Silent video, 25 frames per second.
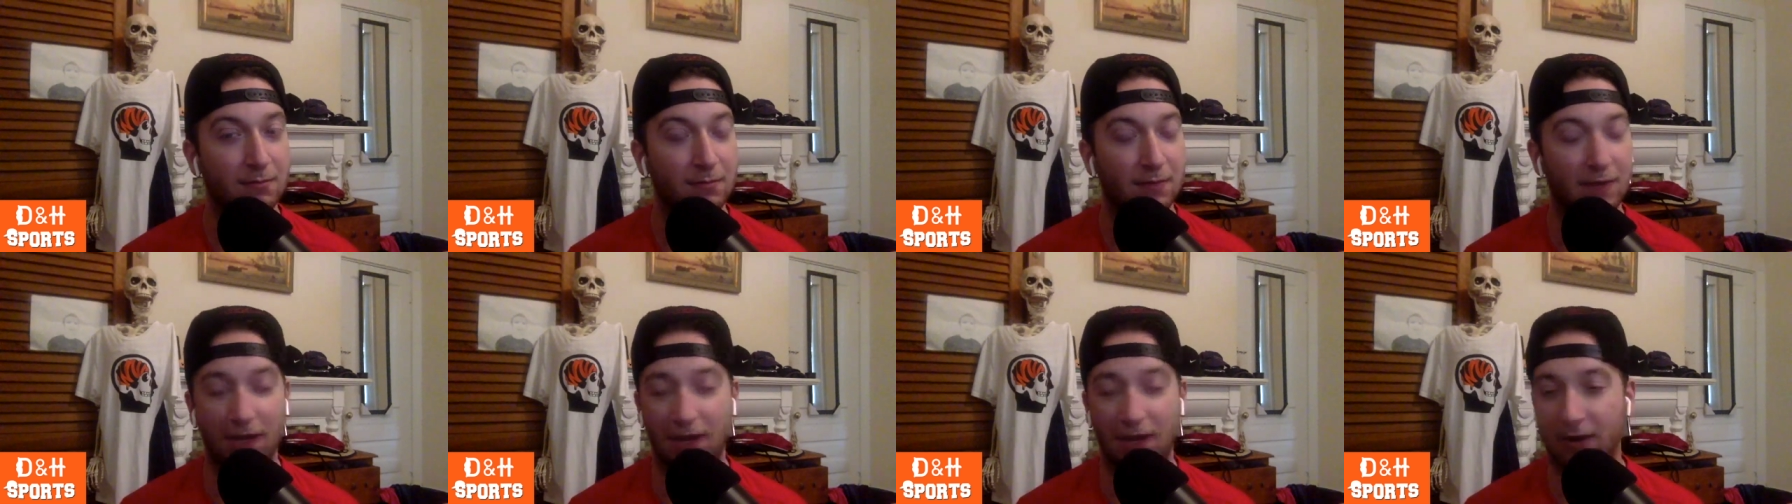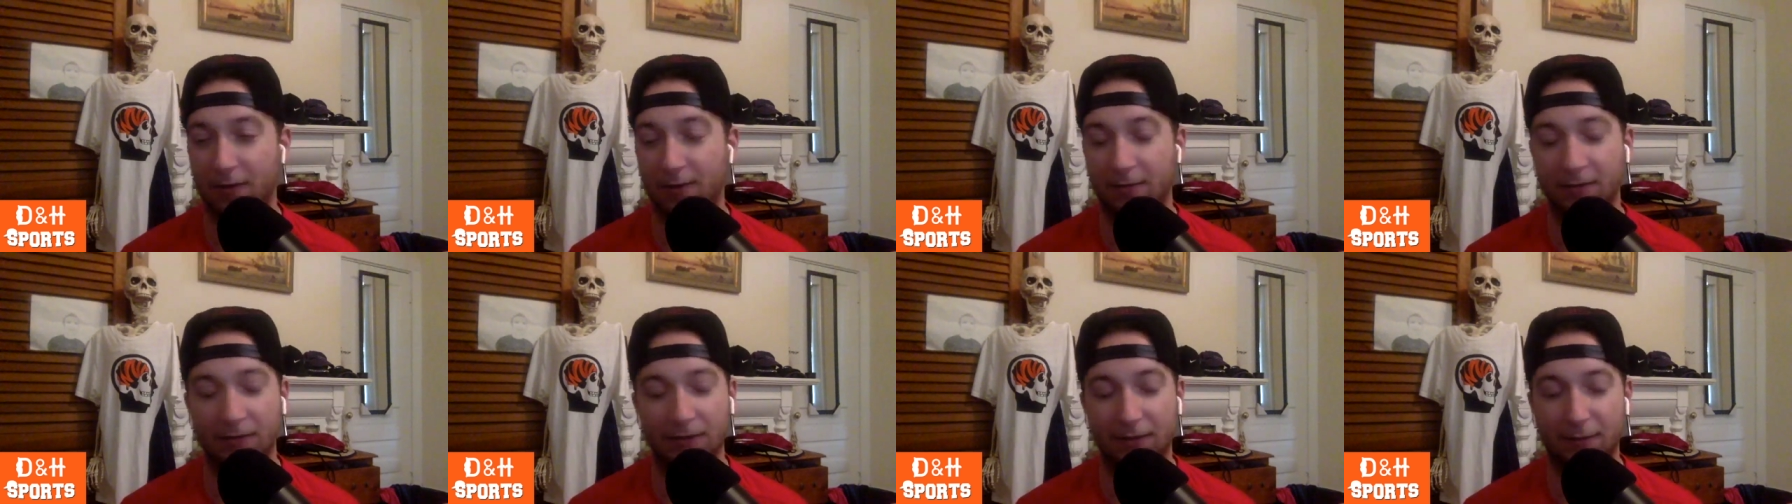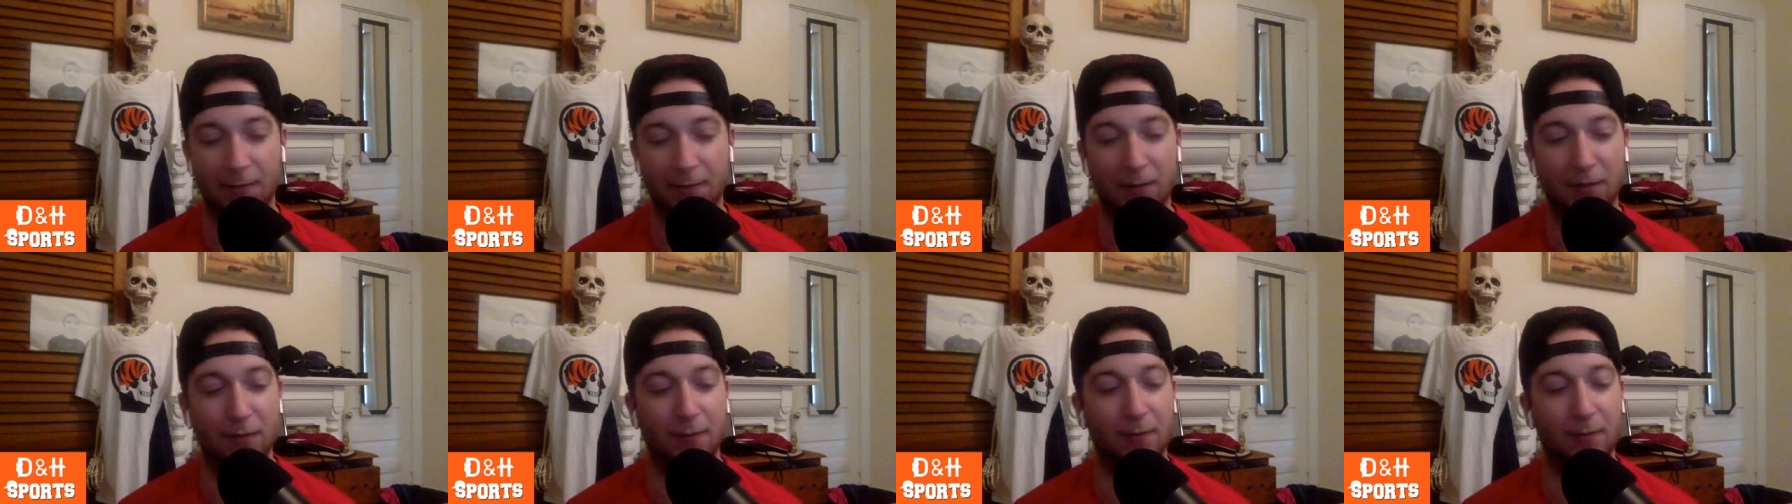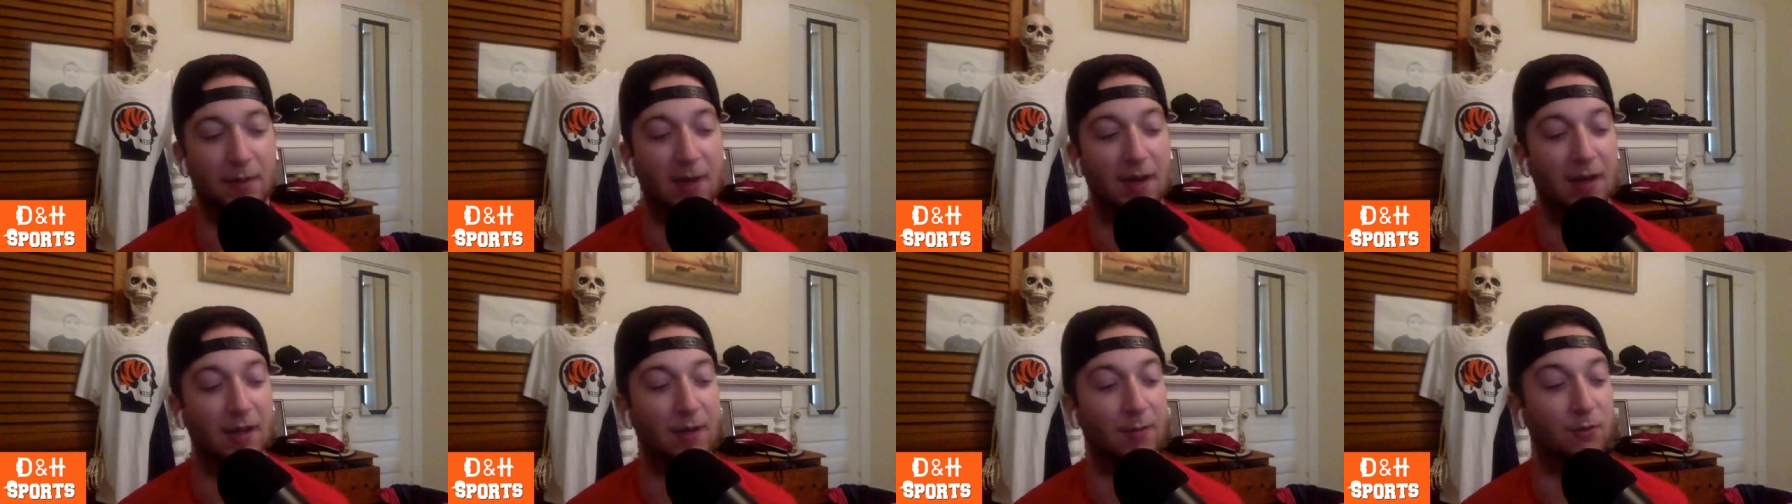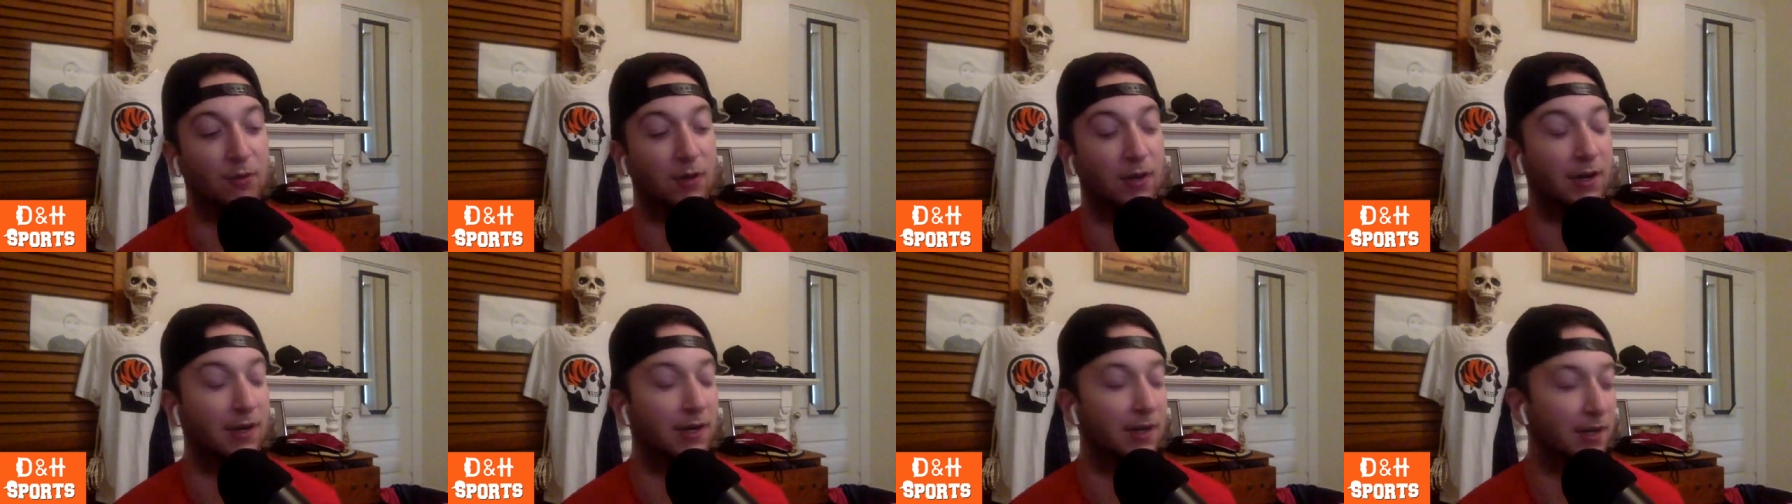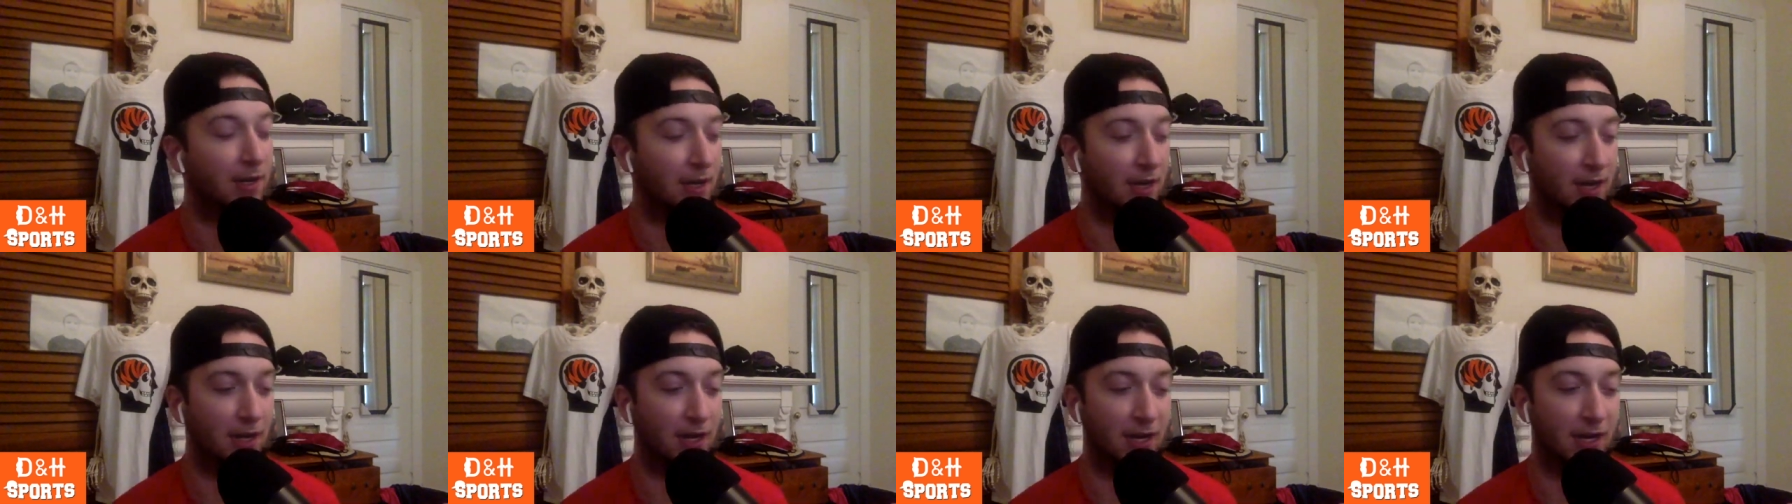No, he's he's behind LeBron.
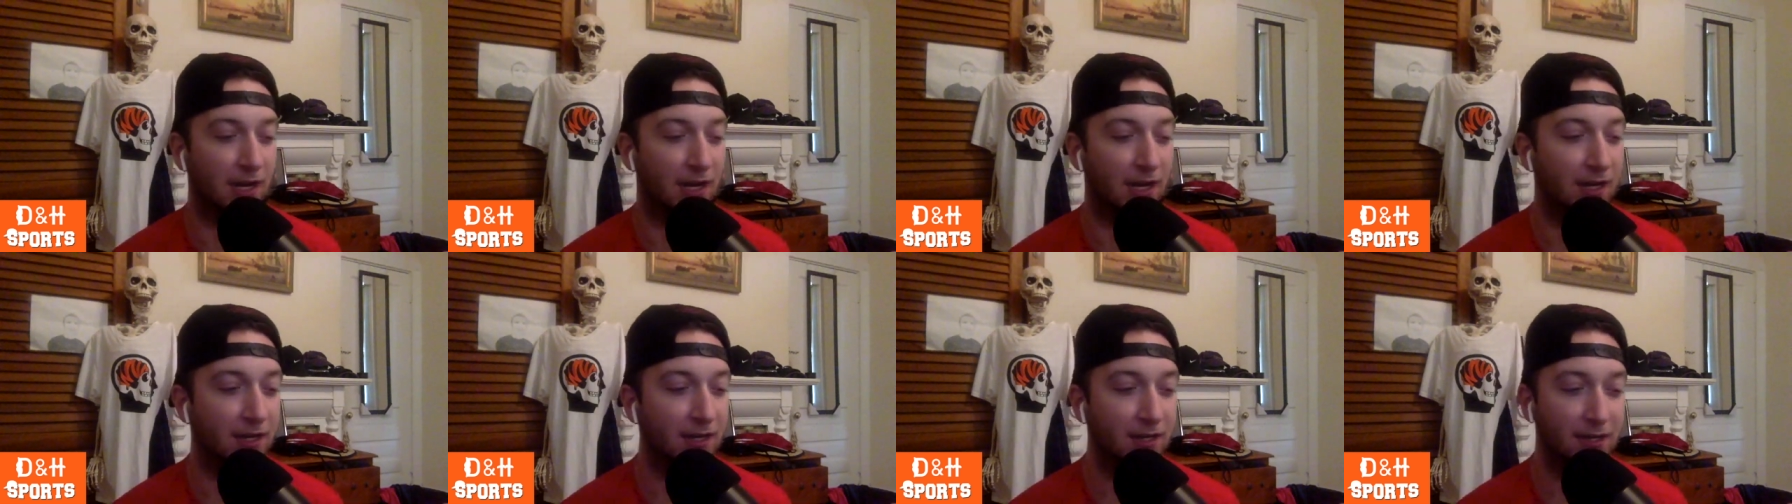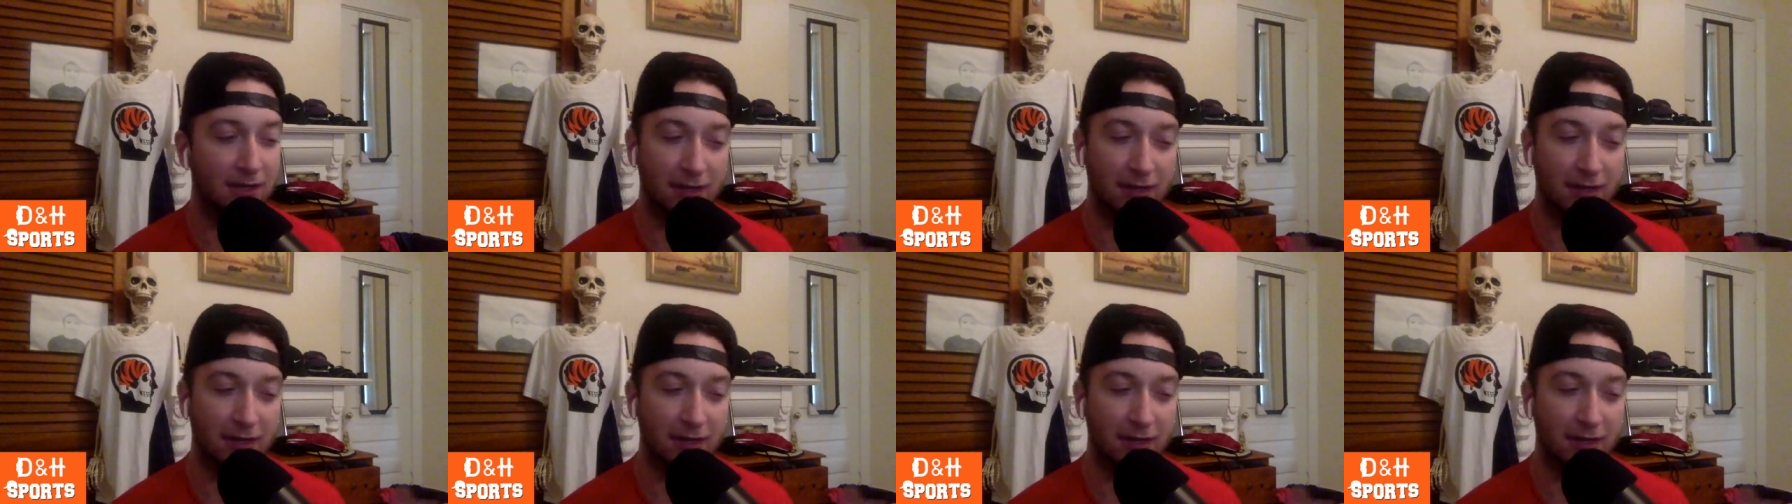Uh,